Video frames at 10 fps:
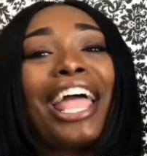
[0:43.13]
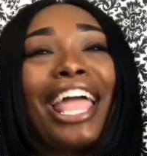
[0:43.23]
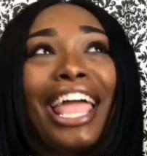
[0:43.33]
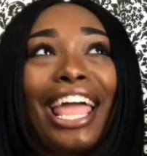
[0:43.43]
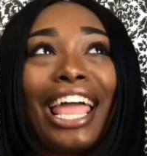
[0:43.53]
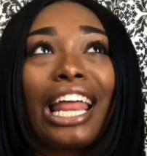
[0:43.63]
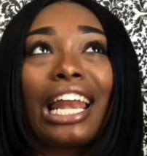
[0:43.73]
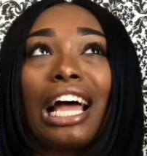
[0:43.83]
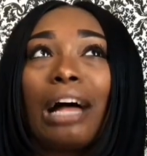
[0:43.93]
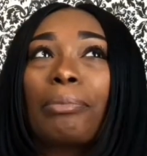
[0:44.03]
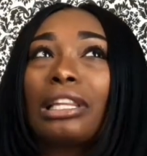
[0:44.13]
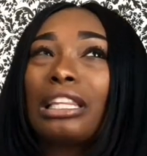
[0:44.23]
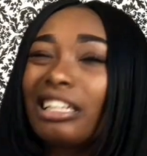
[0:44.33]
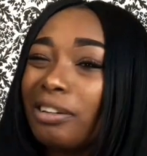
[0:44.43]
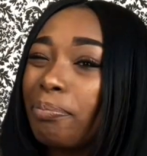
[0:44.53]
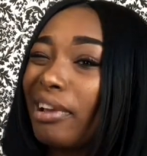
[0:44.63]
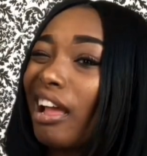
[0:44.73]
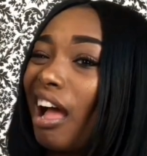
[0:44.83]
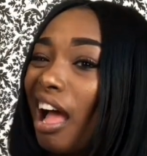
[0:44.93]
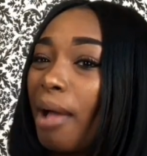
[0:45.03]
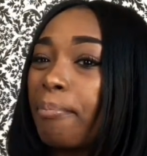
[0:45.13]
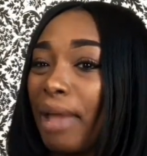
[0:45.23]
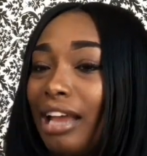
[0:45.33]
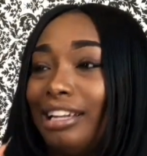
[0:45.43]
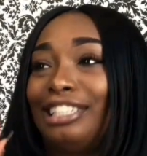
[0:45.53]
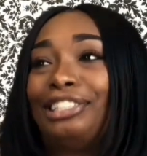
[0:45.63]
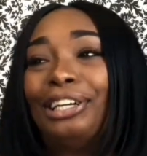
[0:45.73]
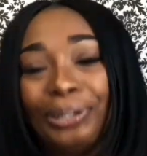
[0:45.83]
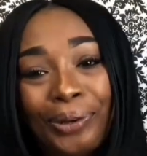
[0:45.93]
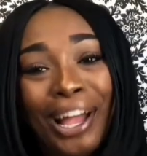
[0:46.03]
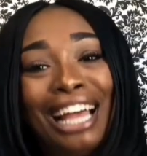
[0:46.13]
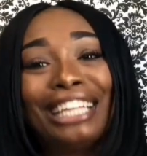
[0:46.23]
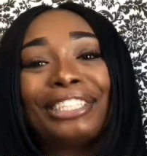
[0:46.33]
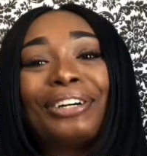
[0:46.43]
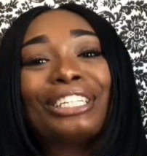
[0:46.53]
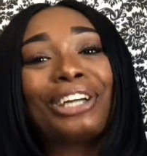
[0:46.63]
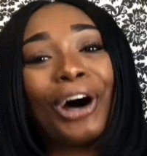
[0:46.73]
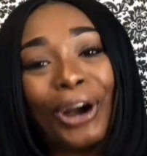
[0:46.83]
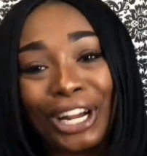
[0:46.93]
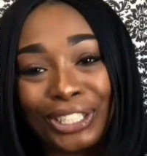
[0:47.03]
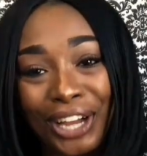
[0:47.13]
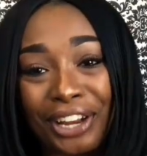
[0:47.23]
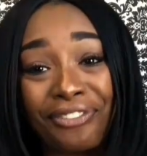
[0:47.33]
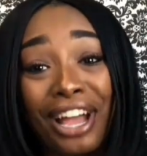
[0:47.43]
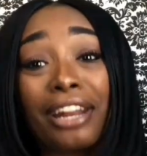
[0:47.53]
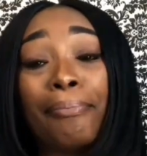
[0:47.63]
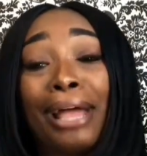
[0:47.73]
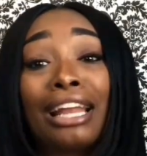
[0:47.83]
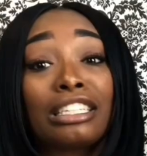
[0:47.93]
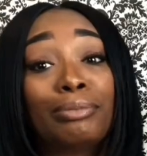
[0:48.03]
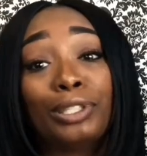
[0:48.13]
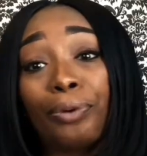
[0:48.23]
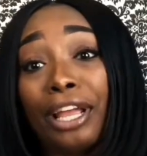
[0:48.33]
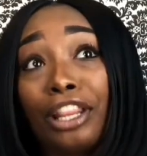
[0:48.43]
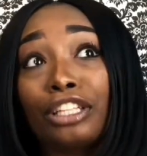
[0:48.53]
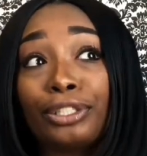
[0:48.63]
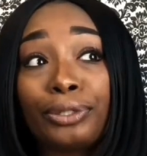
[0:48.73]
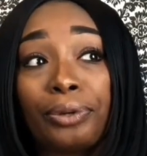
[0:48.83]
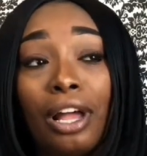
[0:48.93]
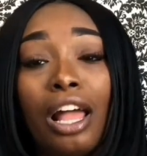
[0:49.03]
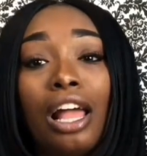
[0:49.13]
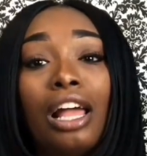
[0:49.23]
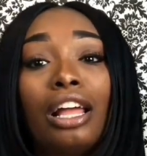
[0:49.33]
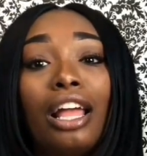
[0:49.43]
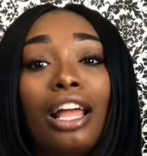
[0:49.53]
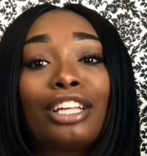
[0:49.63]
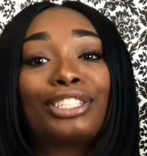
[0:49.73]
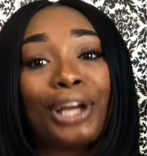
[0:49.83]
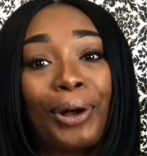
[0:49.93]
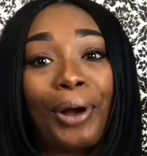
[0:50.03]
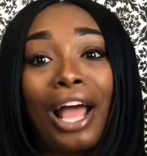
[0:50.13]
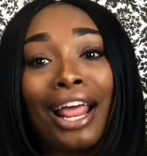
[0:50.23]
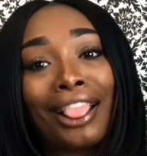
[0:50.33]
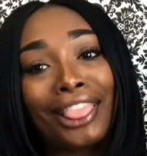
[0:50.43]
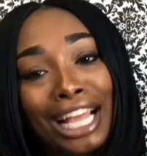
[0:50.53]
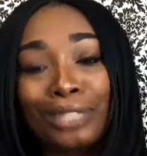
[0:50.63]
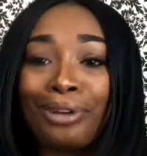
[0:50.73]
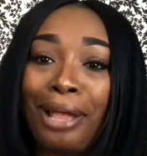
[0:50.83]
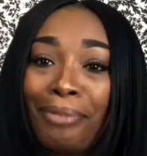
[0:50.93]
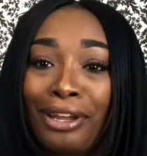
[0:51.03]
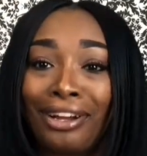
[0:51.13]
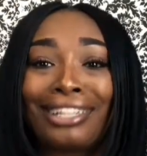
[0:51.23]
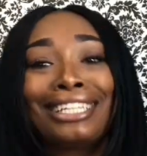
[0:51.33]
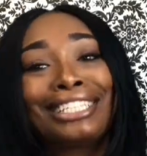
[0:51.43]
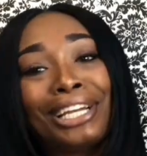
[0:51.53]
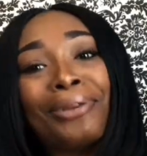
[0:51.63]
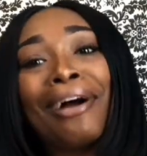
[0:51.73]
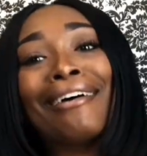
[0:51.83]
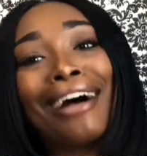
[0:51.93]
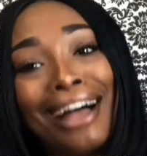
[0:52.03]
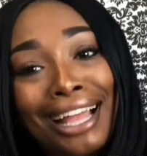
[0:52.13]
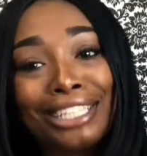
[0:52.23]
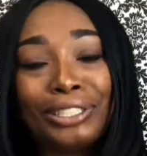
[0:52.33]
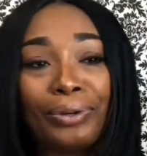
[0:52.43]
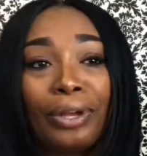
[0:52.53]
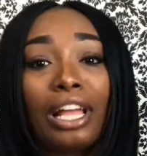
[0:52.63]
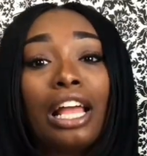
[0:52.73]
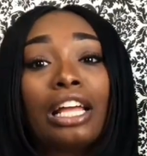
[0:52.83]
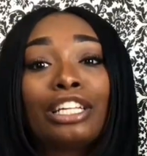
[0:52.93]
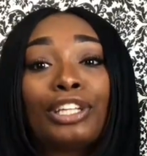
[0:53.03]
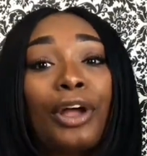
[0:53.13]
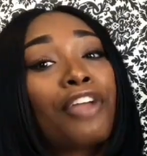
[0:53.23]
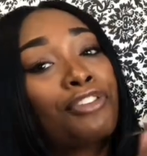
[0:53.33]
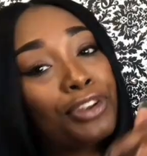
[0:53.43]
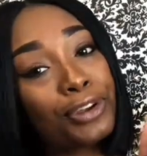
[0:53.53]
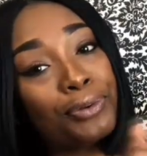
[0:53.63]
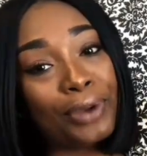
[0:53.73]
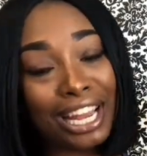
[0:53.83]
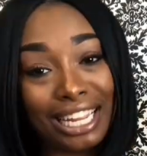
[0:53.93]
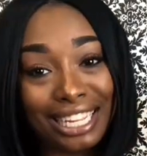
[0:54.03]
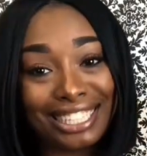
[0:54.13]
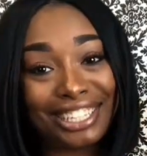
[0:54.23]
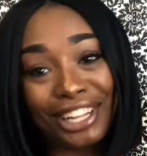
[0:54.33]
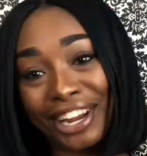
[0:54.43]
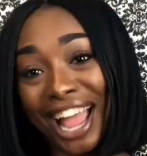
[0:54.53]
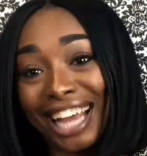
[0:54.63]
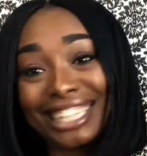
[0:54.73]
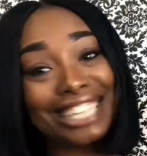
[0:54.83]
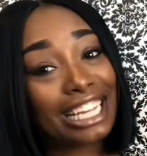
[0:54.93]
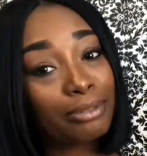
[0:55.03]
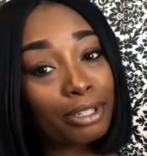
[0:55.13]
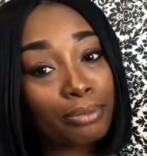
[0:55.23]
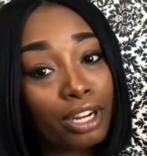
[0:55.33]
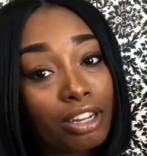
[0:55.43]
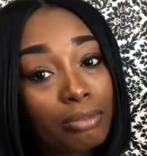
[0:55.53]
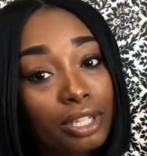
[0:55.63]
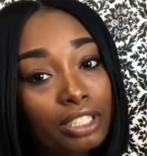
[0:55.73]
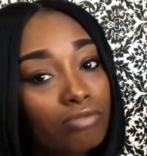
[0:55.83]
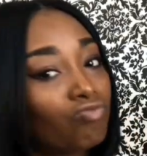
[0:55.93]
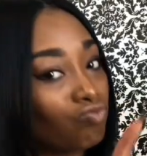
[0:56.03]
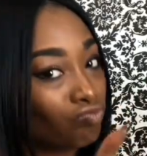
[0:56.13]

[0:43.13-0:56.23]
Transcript: And I'm a little bit high maintenance too. So it's hard trying to find a balance between the two. So that's why I'm here, to tell you how I do it. So if you're ready to learn how to take spring break on a budget,